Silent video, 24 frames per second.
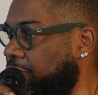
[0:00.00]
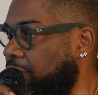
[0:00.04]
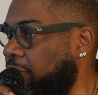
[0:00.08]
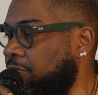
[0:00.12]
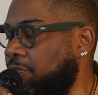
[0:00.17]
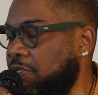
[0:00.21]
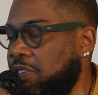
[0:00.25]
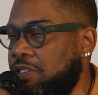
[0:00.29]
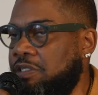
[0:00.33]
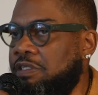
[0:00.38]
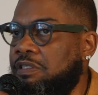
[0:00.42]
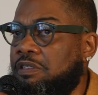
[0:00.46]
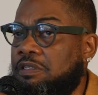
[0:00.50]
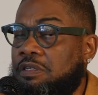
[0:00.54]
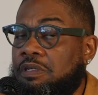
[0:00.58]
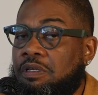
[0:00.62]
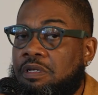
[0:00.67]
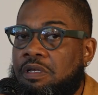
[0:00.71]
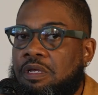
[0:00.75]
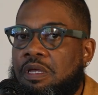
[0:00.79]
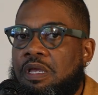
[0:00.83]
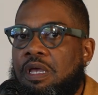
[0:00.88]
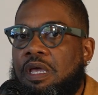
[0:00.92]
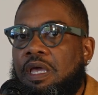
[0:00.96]
from Elise,
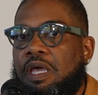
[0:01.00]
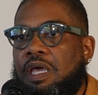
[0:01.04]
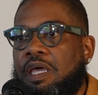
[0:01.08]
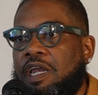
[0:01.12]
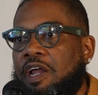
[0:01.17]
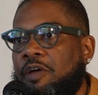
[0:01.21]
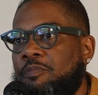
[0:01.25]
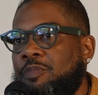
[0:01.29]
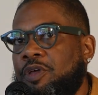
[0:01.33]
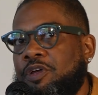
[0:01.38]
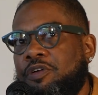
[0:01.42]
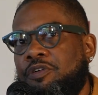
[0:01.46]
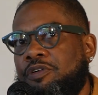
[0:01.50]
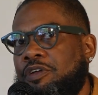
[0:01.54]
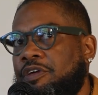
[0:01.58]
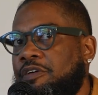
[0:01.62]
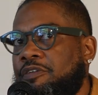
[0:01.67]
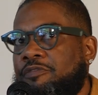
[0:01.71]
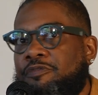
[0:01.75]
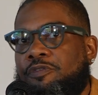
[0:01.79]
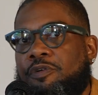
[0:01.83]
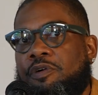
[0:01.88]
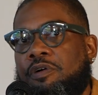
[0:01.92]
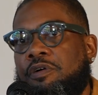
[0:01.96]
And I've been on
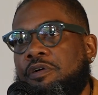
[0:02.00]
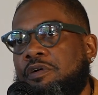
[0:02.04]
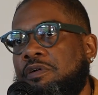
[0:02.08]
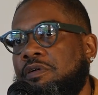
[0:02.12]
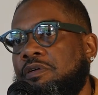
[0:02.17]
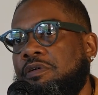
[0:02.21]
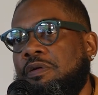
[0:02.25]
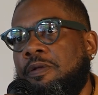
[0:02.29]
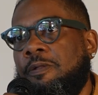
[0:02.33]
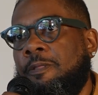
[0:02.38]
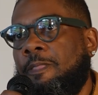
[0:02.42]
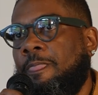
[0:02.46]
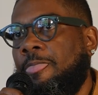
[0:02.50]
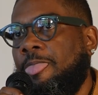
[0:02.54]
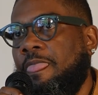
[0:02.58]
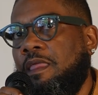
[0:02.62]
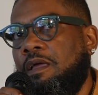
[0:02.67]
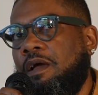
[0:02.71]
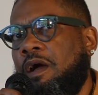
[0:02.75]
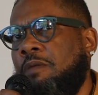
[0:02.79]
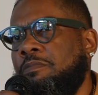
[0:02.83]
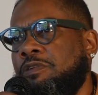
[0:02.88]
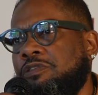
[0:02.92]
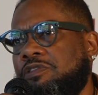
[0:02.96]
there for
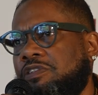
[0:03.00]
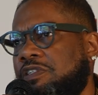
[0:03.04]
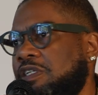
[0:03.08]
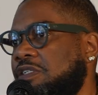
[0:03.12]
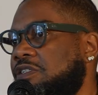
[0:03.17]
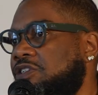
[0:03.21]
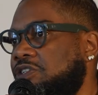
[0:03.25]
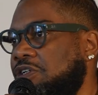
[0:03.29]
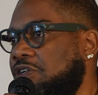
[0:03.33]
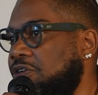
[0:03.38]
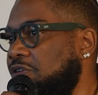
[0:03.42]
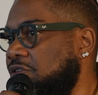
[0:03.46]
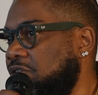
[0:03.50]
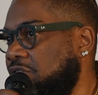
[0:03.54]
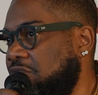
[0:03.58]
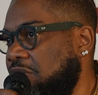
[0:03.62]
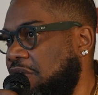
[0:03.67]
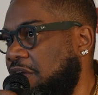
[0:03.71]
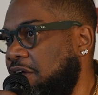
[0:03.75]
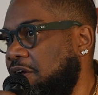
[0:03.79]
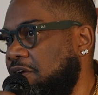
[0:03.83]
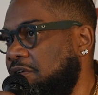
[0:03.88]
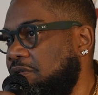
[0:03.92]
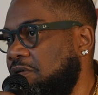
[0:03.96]
almost six years
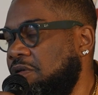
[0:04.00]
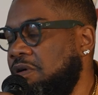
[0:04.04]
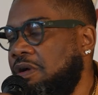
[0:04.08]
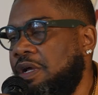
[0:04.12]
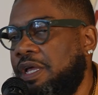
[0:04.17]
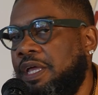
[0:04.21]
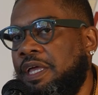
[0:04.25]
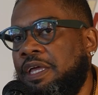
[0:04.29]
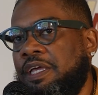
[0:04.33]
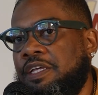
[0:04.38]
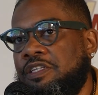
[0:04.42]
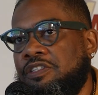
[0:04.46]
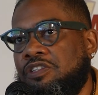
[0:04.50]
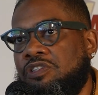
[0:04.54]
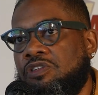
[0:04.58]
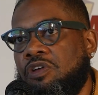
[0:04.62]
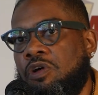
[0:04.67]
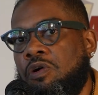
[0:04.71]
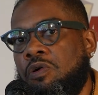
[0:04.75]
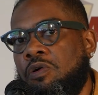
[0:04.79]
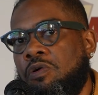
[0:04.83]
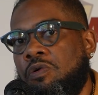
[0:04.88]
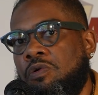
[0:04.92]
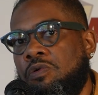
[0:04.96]
now. And
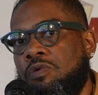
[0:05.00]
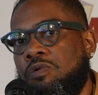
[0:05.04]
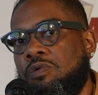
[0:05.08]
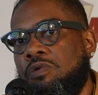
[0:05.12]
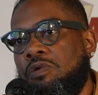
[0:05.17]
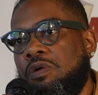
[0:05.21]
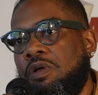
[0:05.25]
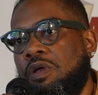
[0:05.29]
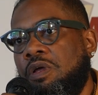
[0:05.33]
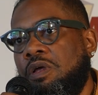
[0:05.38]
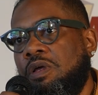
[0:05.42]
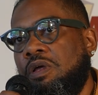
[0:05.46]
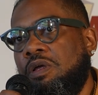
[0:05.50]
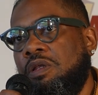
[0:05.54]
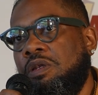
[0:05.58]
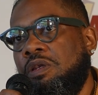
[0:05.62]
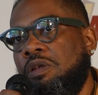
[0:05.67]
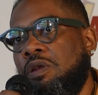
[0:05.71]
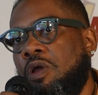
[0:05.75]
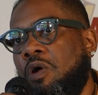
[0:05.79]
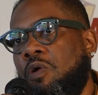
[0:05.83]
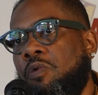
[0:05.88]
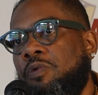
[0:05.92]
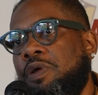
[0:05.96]
so
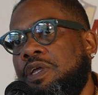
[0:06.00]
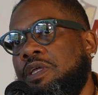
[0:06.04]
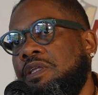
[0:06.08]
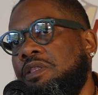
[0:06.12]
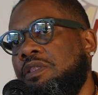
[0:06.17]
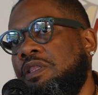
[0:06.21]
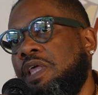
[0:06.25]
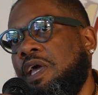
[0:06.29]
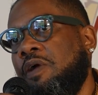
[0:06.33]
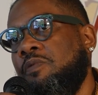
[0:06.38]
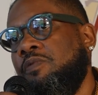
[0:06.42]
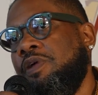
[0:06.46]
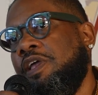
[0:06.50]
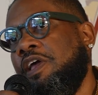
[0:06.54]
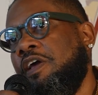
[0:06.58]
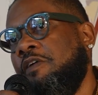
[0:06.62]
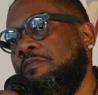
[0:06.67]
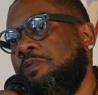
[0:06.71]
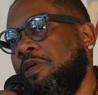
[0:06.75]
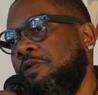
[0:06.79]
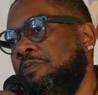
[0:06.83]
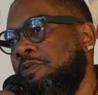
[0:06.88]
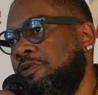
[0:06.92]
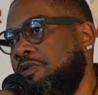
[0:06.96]
knowing that we
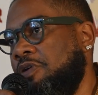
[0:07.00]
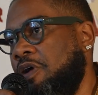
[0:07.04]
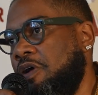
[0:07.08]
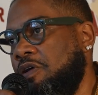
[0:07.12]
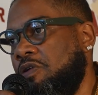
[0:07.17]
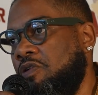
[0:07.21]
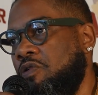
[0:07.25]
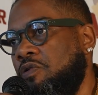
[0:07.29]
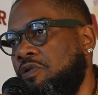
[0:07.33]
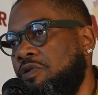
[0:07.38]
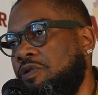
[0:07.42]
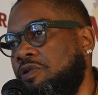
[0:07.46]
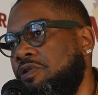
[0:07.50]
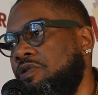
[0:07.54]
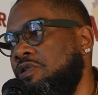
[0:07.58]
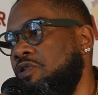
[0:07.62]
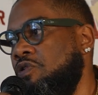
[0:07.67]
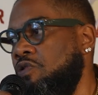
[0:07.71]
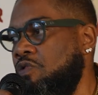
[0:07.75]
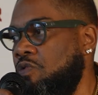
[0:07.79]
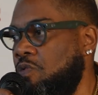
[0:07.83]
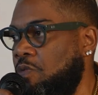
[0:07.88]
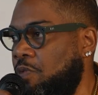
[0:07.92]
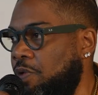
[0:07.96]
have people in our corner
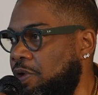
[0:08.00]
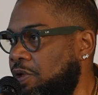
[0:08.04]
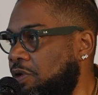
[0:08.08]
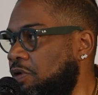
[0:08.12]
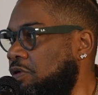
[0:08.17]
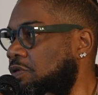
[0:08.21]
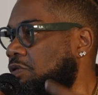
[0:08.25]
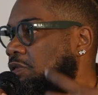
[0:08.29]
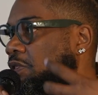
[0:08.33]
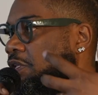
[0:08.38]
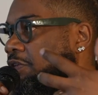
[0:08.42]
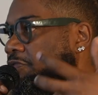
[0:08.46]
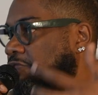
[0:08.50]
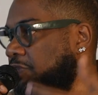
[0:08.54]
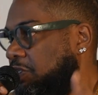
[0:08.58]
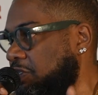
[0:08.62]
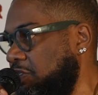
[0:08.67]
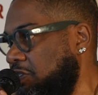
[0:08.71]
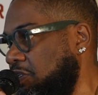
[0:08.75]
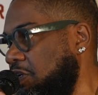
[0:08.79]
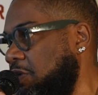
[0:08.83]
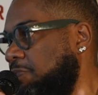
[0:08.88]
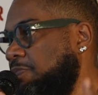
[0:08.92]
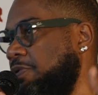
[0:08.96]
who will lift
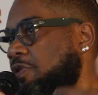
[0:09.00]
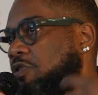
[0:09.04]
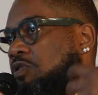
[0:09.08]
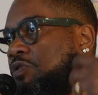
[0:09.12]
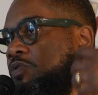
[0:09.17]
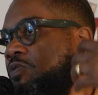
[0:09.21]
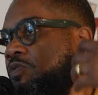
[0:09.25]
us up and